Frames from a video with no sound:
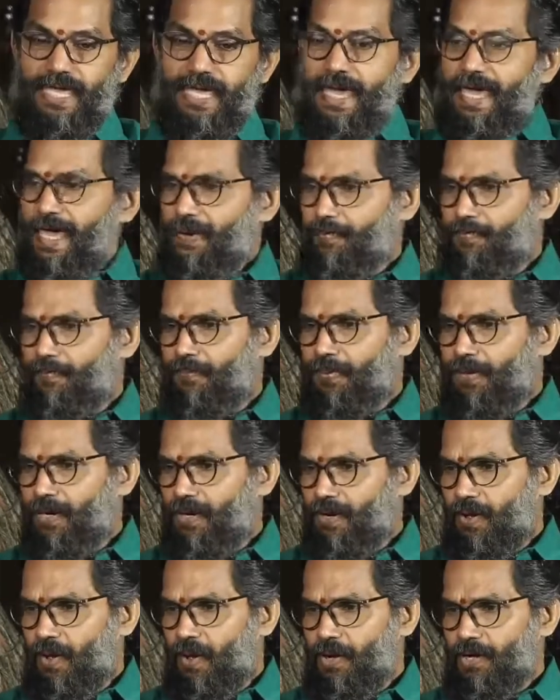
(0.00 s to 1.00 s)
a
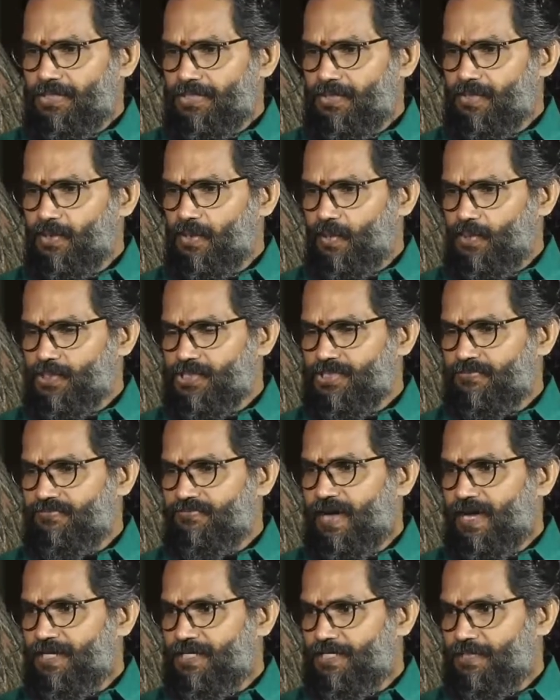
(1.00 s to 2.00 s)
prolonged course of
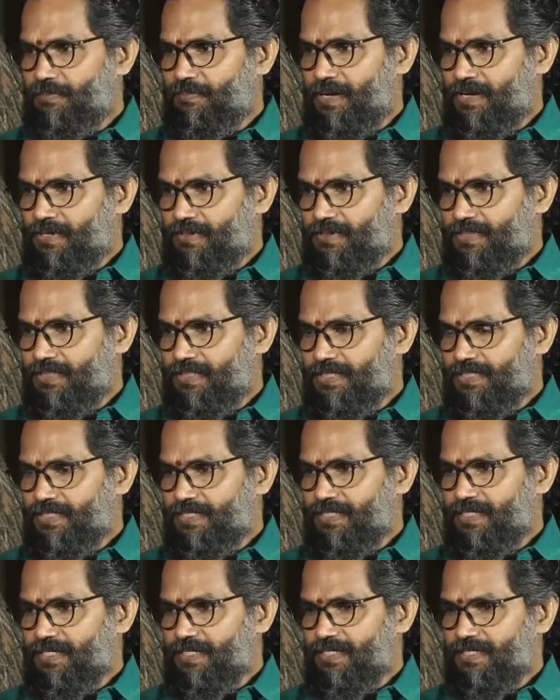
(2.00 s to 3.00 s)
antibiotic
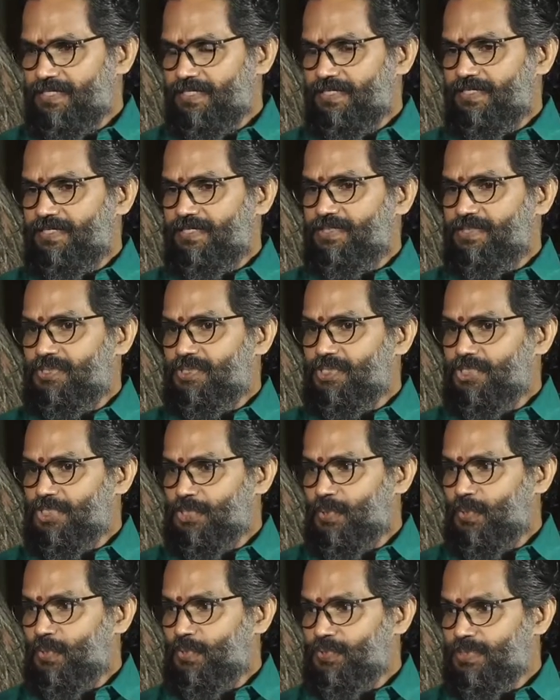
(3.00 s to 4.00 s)

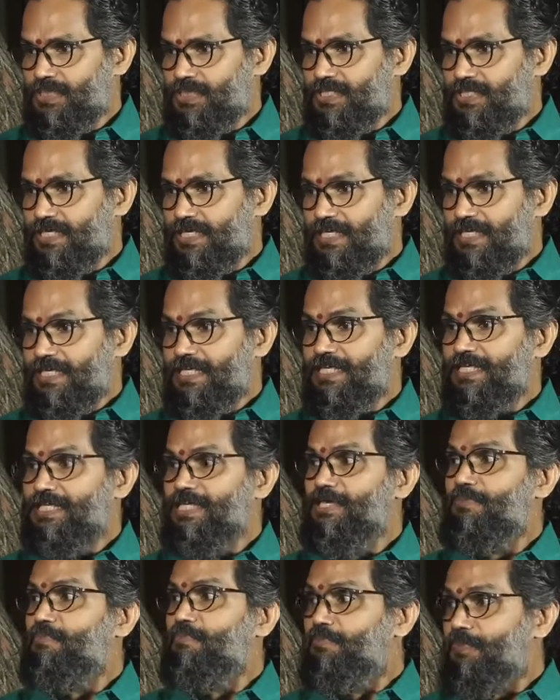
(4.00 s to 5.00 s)
shows
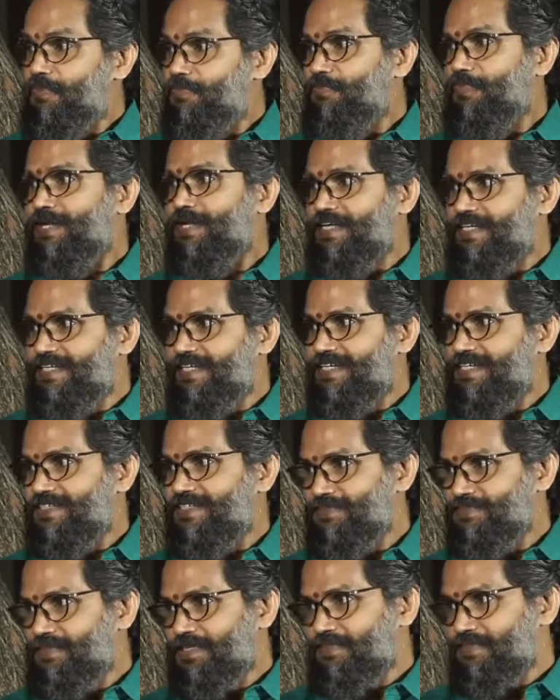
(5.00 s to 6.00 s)
improvement in their
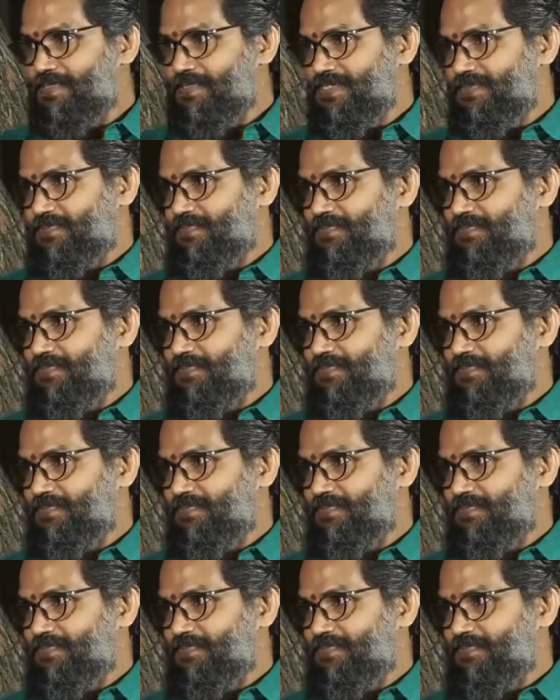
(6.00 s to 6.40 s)
symptoms,